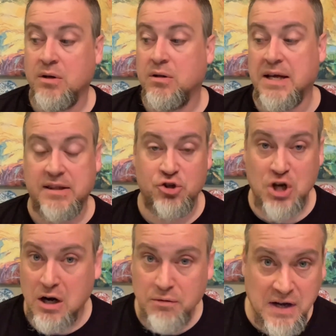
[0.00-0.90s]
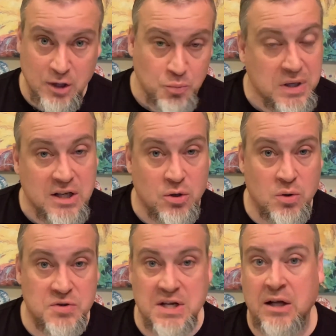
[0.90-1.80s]
Like the jar of
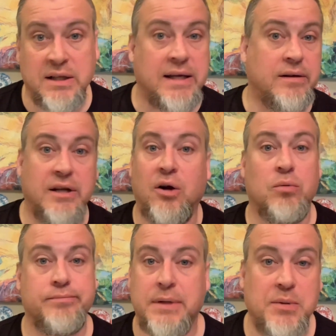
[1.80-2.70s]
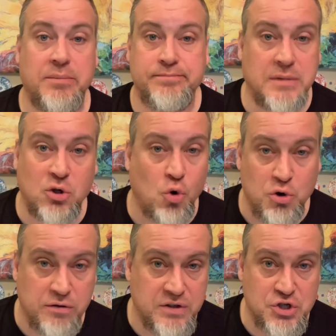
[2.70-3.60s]
jalapenos, I'll eat, you know, maybe a quarter of the